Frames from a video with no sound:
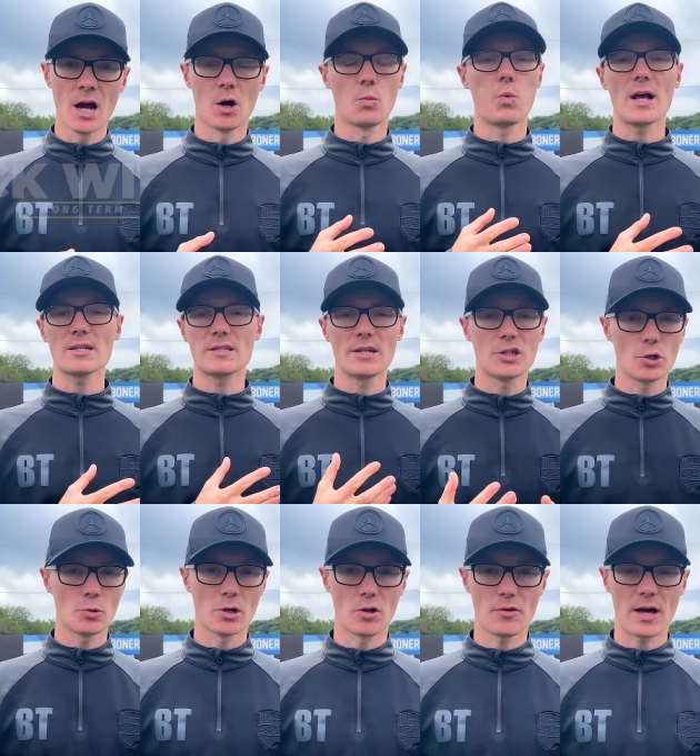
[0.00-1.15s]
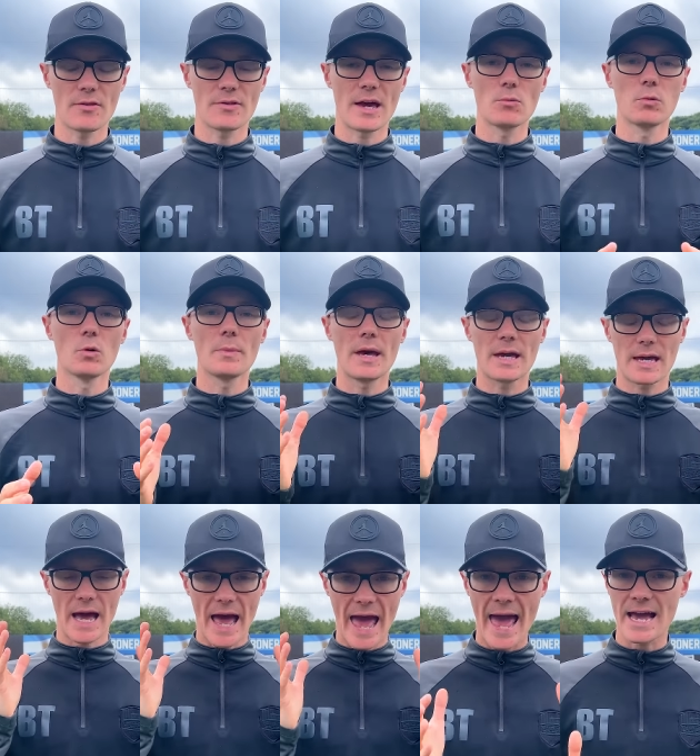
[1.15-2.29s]
And whilst they're doing all that, they will make a
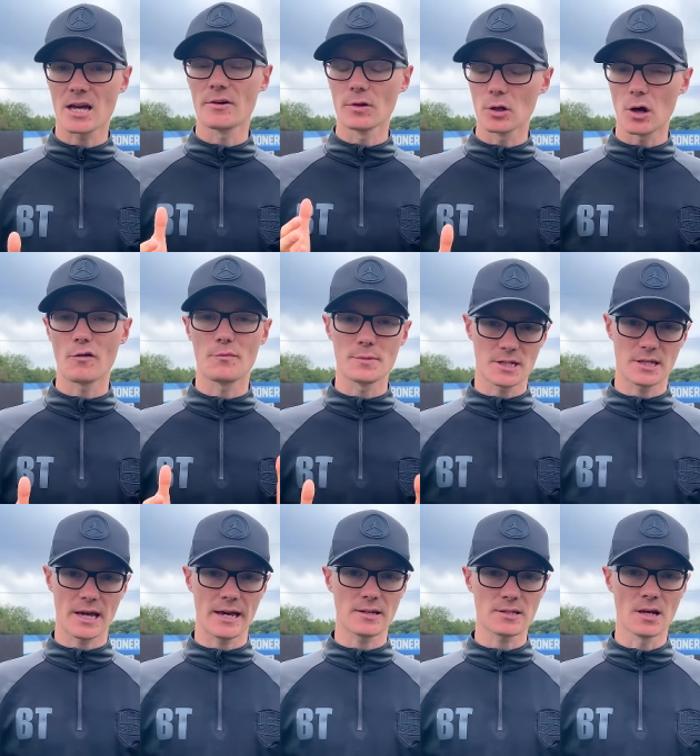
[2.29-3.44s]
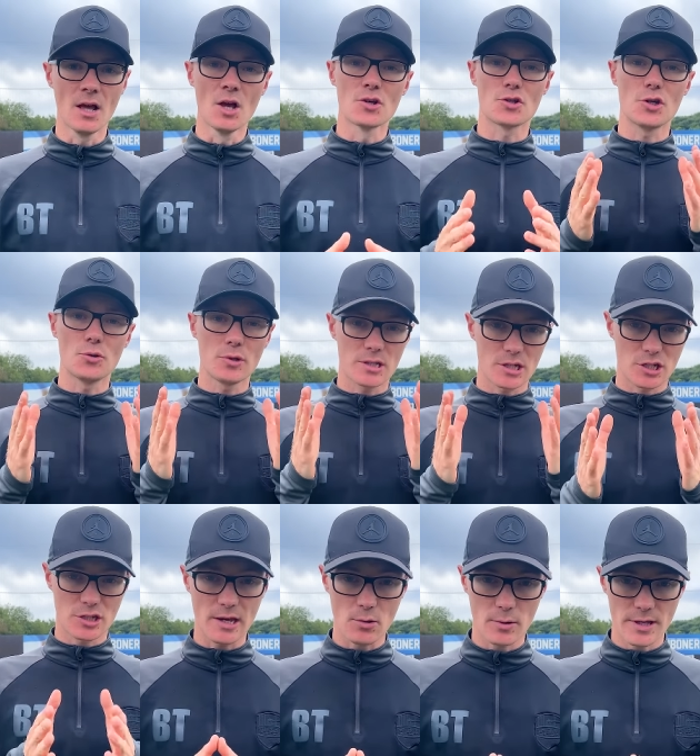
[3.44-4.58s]
heck of a lot of mistakes. So you need to
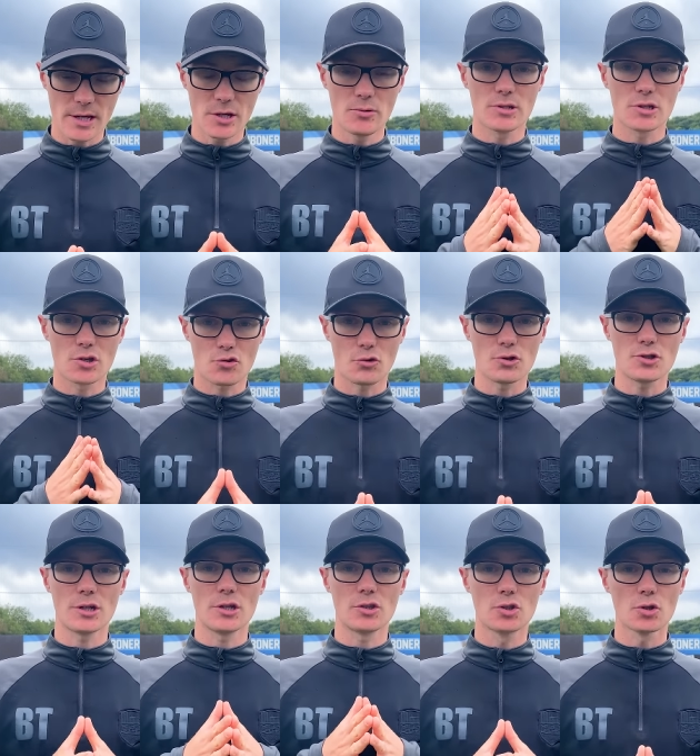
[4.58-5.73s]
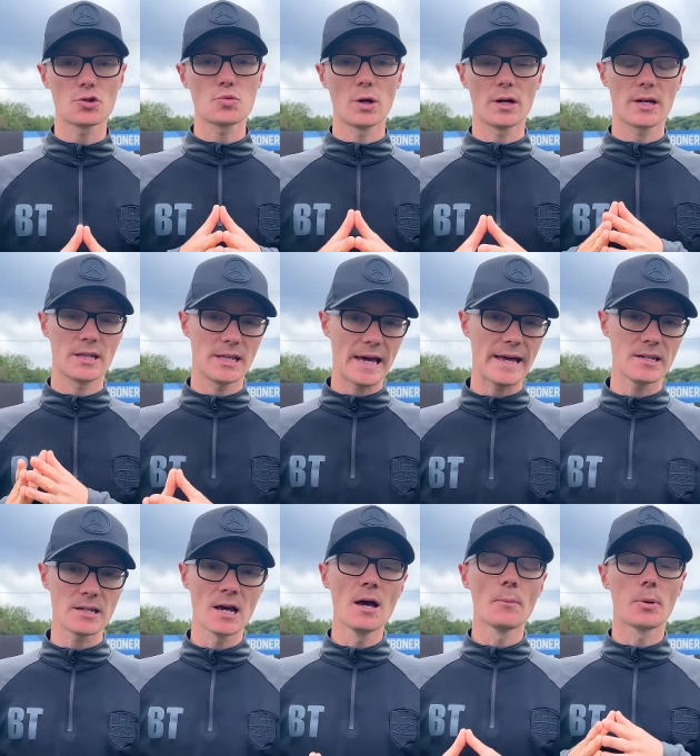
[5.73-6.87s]
stick with it. You need to trust that it does work in the end,
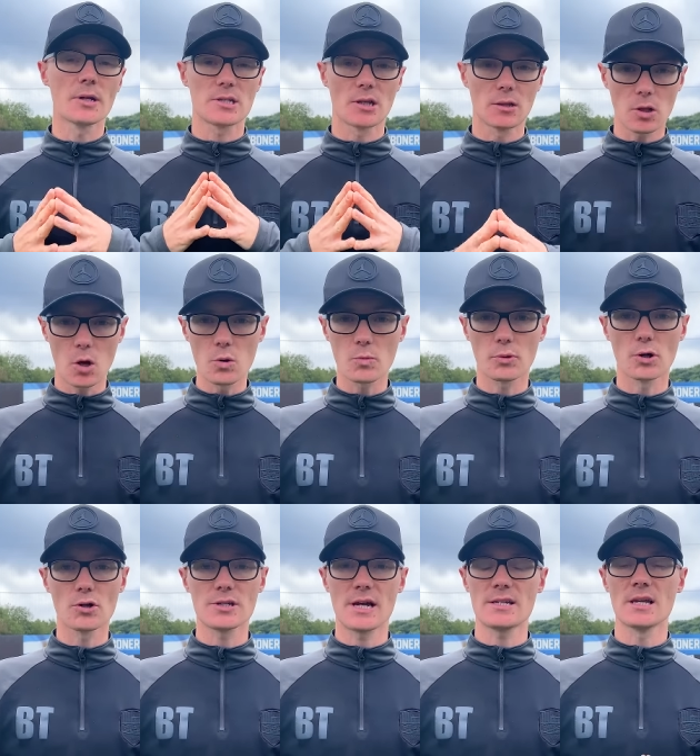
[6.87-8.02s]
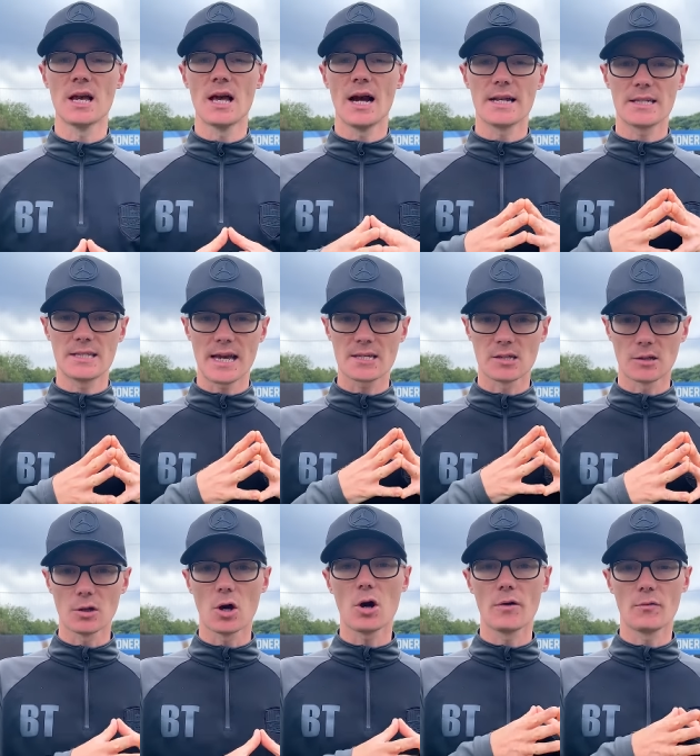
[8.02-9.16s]
but it's a long process and it takes a
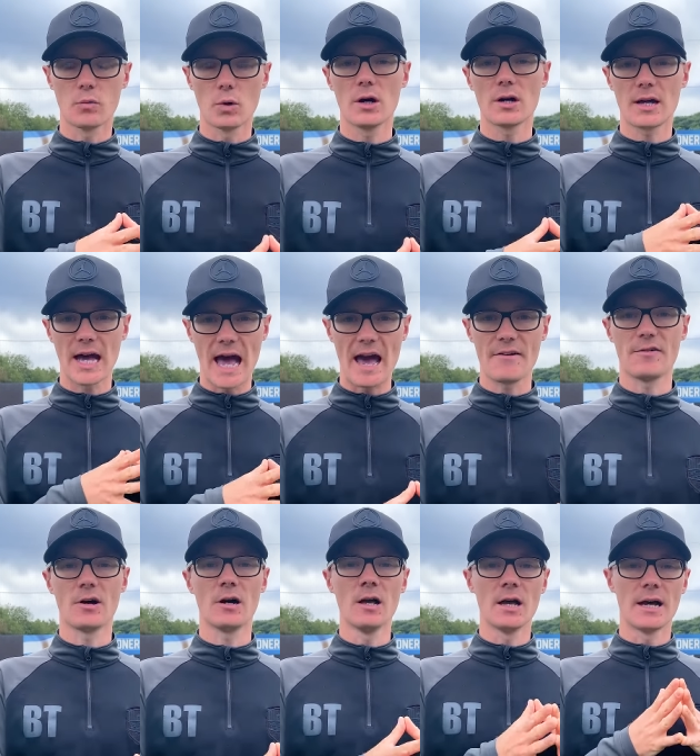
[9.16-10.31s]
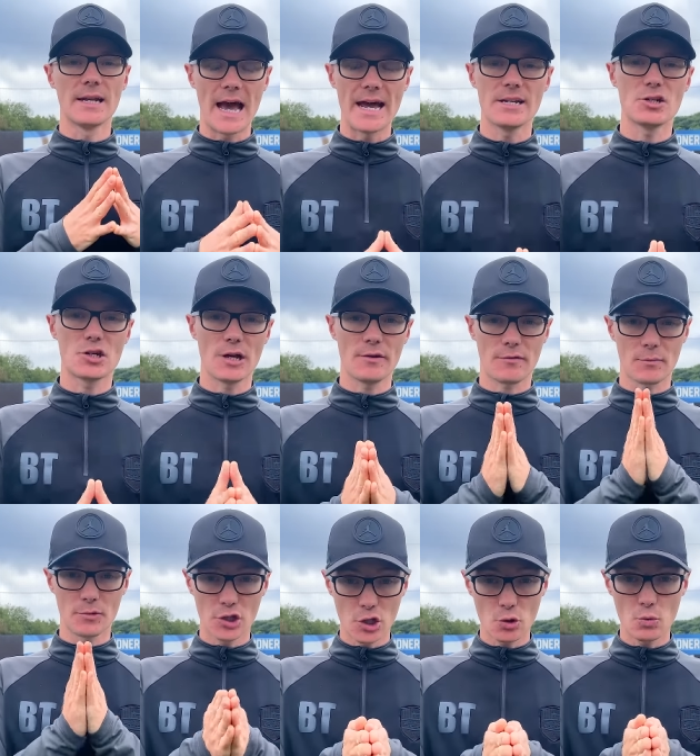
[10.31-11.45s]
lot of work, effort, and energy from
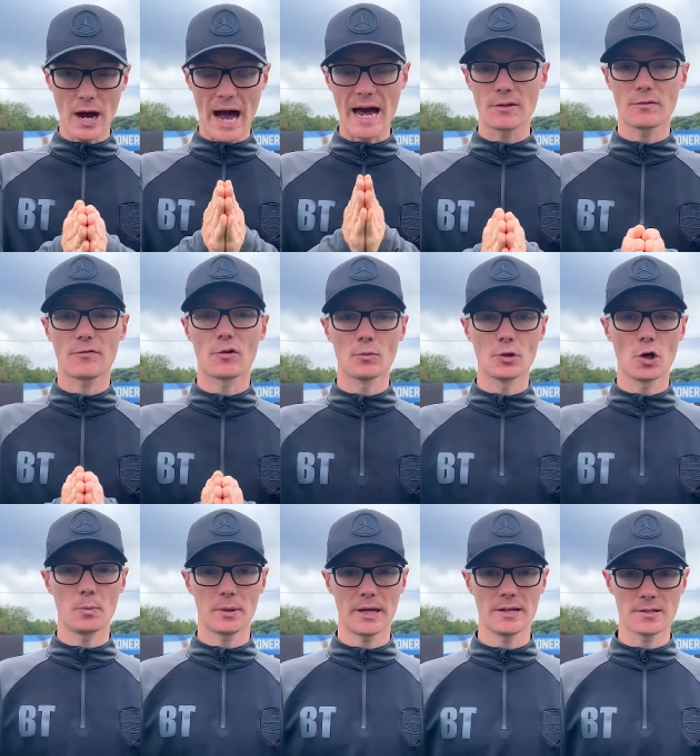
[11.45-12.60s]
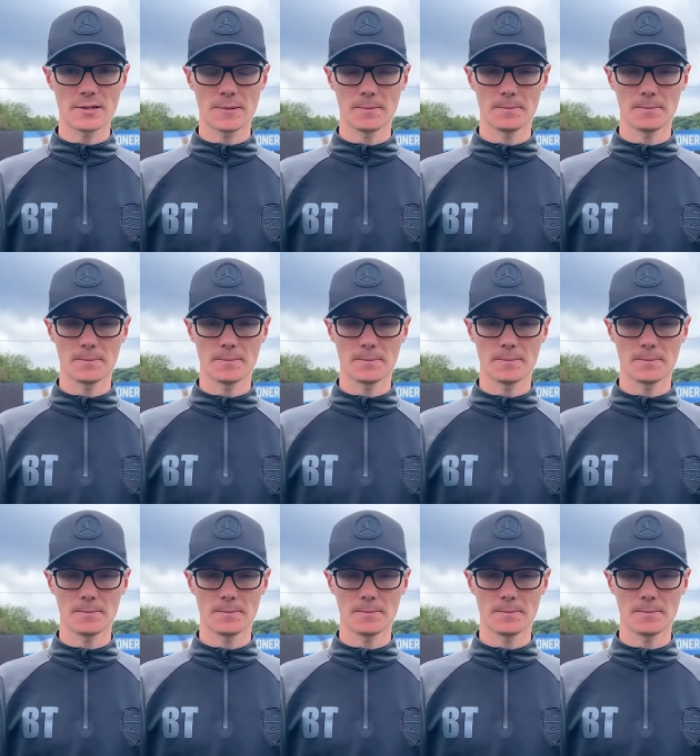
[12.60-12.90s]
you and from your players.